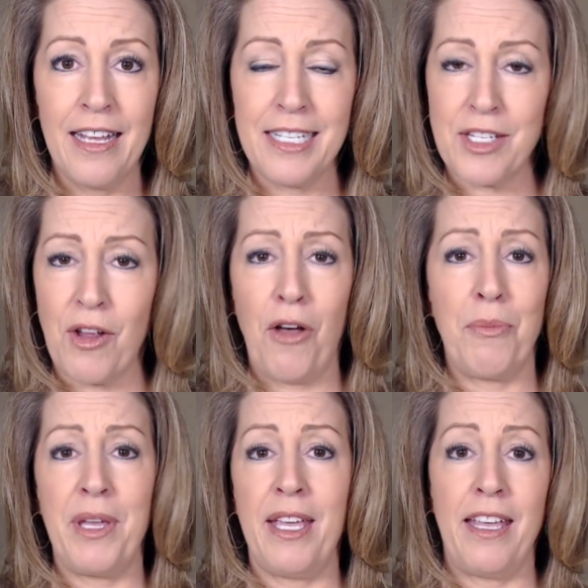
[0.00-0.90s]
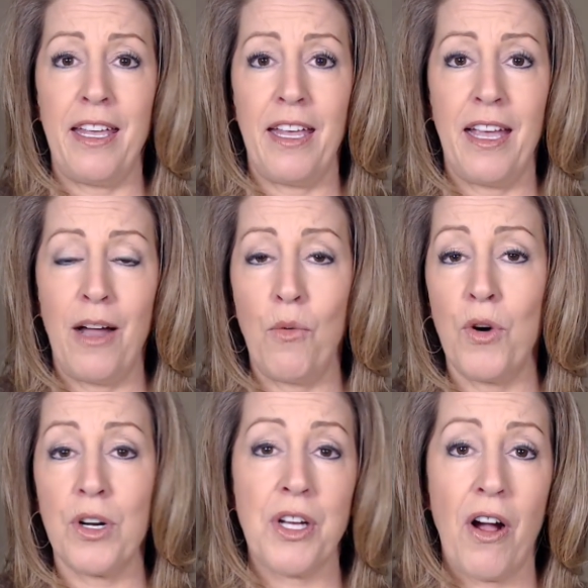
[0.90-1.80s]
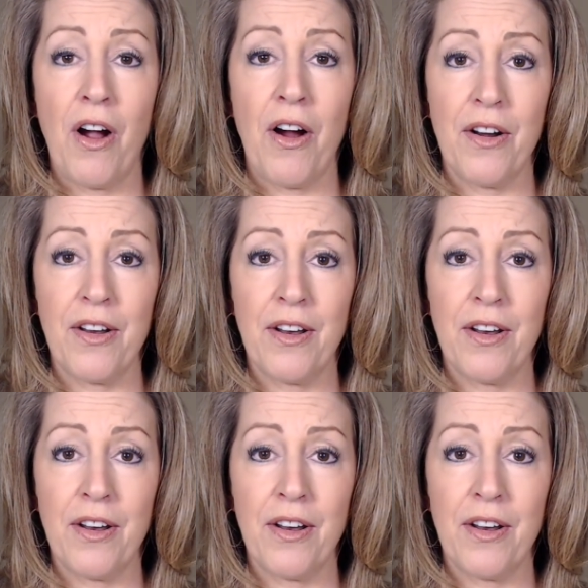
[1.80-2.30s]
It's all me. I worked hard.